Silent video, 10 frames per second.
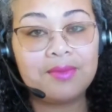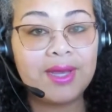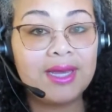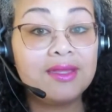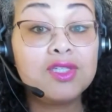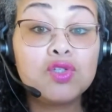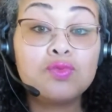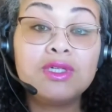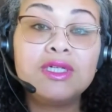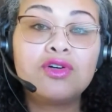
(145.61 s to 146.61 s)
Okay, this is
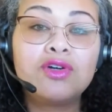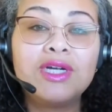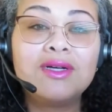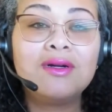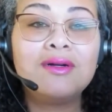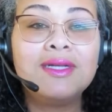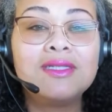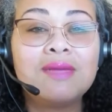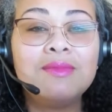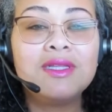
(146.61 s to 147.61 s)
really critical, and
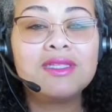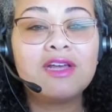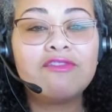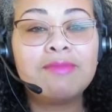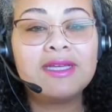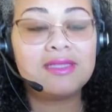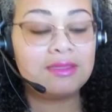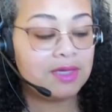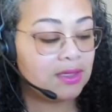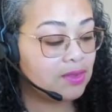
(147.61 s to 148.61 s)
some of the stuff may
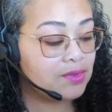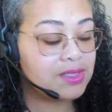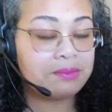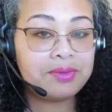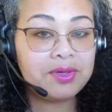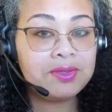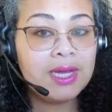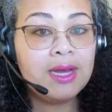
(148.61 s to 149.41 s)
seem a little simple,